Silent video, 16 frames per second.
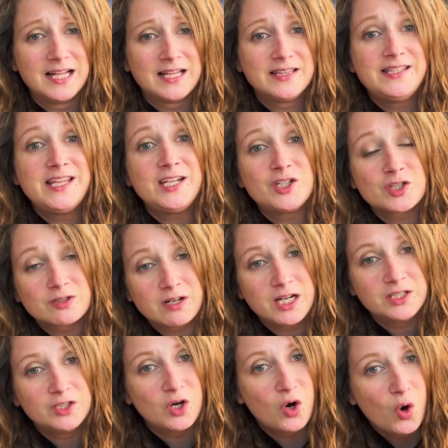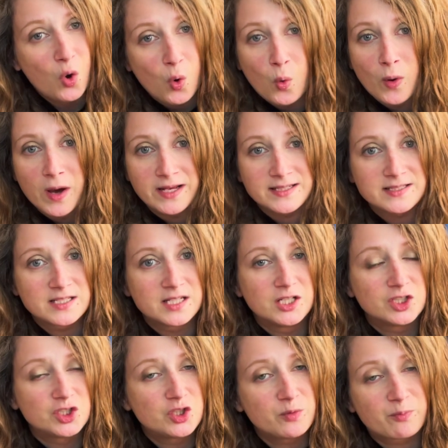they tried always
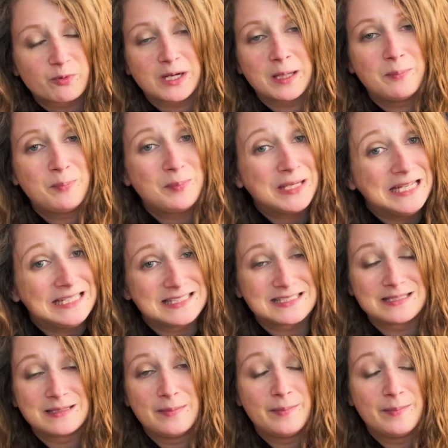to bring peace